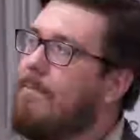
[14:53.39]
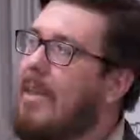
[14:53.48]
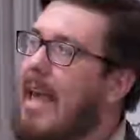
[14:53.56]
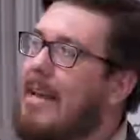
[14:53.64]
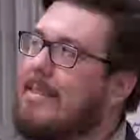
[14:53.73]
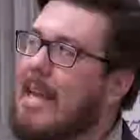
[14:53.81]

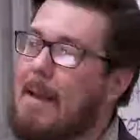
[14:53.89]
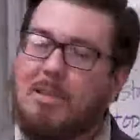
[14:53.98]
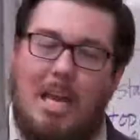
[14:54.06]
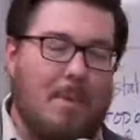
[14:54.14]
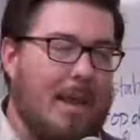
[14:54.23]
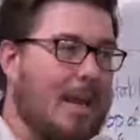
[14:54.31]
landscapes
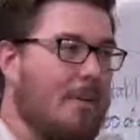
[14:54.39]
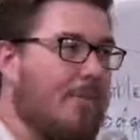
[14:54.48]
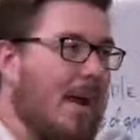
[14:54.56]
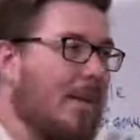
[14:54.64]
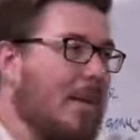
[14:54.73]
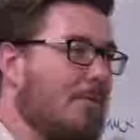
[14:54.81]
can be
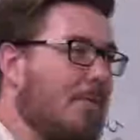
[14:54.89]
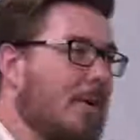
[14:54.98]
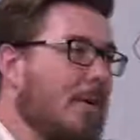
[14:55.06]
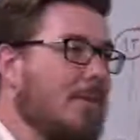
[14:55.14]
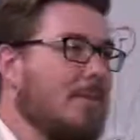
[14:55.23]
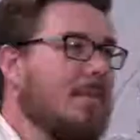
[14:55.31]
ineffective
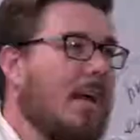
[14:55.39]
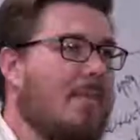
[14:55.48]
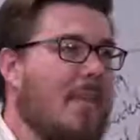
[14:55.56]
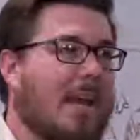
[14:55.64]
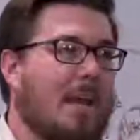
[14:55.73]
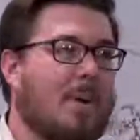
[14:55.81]

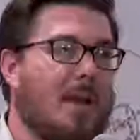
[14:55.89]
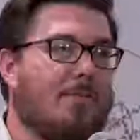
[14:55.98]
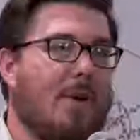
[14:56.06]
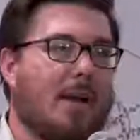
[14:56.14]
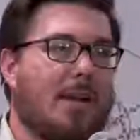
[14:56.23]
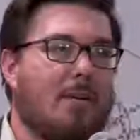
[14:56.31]
and they can be
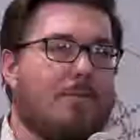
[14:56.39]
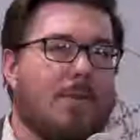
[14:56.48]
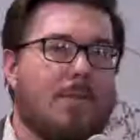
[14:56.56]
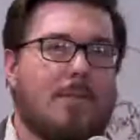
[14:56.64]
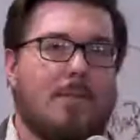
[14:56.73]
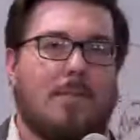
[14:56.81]
effective.
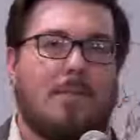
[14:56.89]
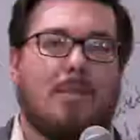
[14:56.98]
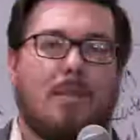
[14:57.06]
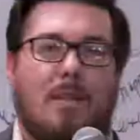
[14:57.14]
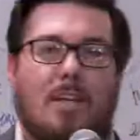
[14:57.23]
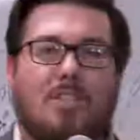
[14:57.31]

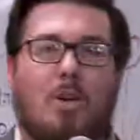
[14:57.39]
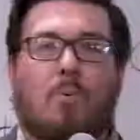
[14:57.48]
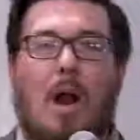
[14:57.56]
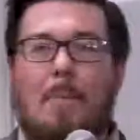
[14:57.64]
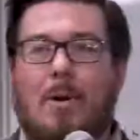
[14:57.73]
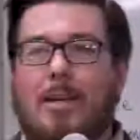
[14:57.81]
These two
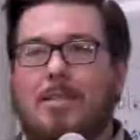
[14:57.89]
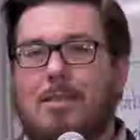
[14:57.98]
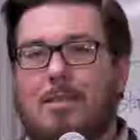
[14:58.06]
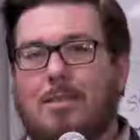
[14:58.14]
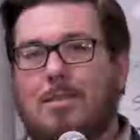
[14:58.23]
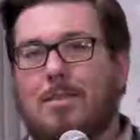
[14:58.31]

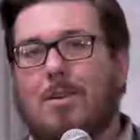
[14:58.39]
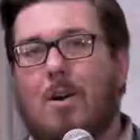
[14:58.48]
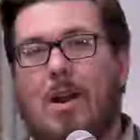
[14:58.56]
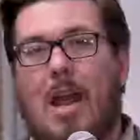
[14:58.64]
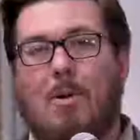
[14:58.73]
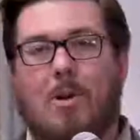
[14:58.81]
properties
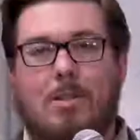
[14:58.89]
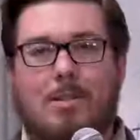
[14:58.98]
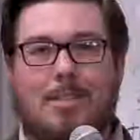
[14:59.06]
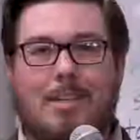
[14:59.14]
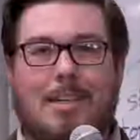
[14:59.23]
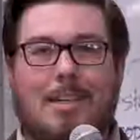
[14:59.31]
are neighbors.
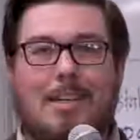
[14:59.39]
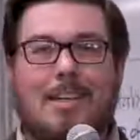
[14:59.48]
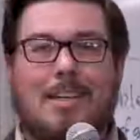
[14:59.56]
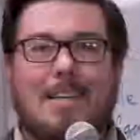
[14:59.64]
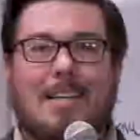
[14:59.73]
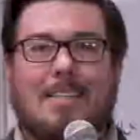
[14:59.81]

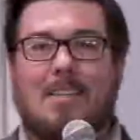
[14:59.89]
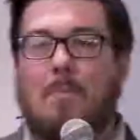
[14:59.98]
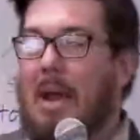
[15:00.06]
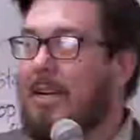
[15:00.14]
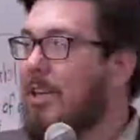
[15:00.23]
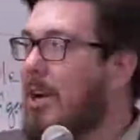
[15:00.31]
This is in
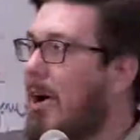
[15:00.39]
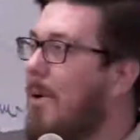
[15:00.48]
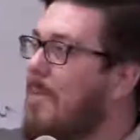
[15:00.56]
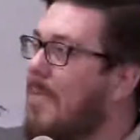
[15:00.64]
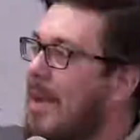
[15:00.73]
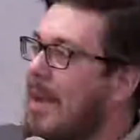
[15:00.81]

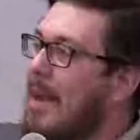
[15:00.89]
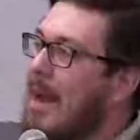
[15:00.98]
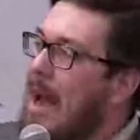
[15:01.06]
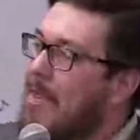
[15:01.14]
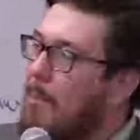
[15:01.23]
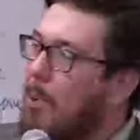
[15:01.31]
Mexico,
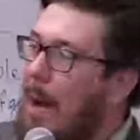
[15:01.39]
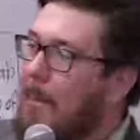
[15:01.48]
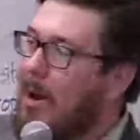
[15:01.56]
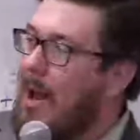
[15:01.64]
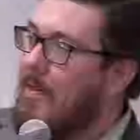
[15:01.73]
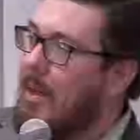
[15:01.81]
and the
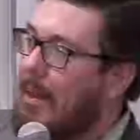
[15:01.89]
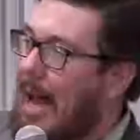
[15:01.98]
property on the